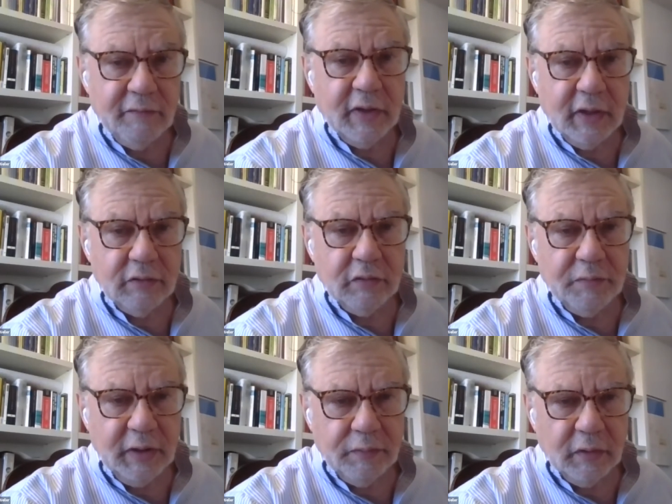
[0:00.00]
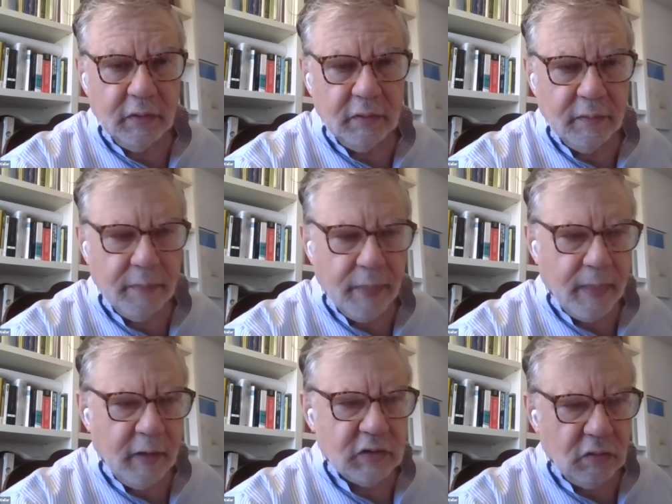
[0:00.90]
even 100 people.
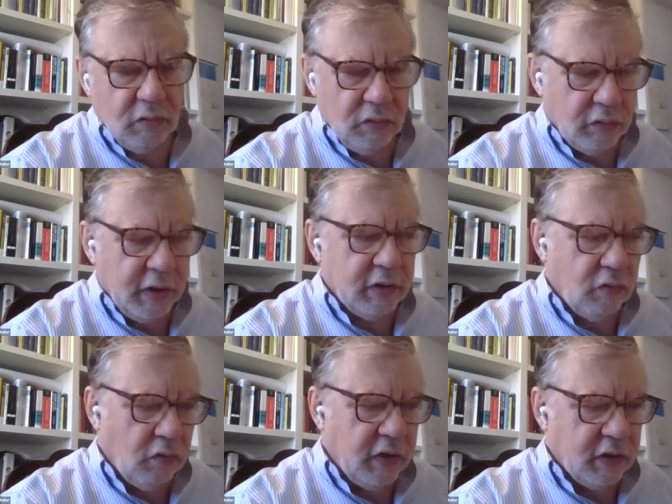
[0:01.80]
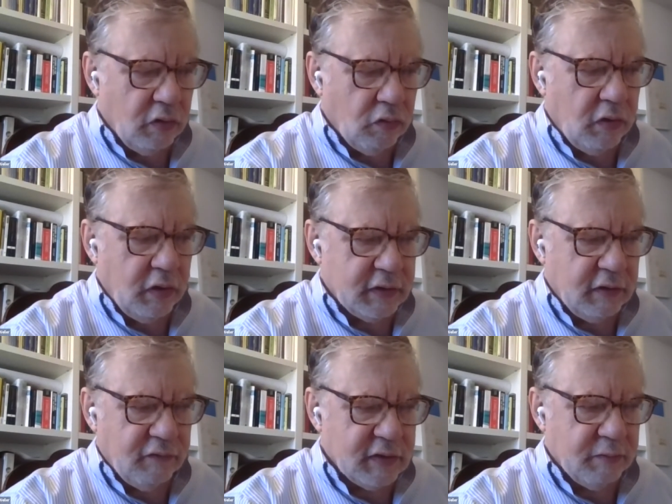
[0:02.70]
So you get all that noise
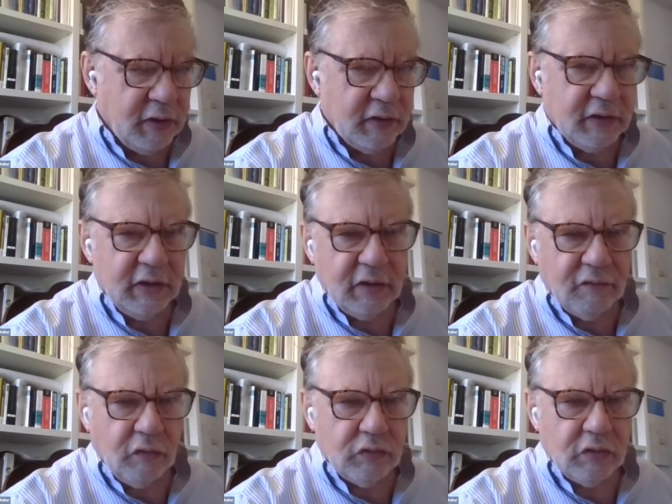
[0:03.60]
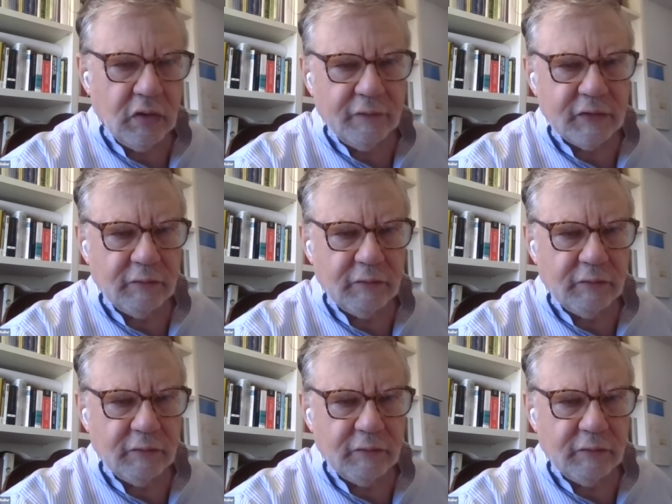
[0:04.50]
and visibility and photographs